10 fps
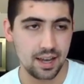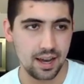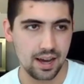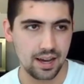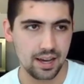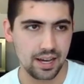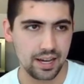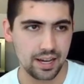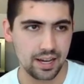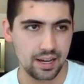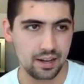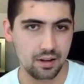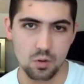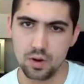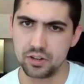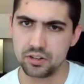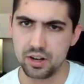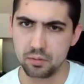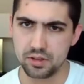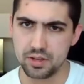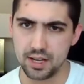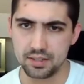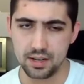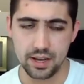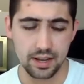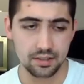I want to share with you guys today.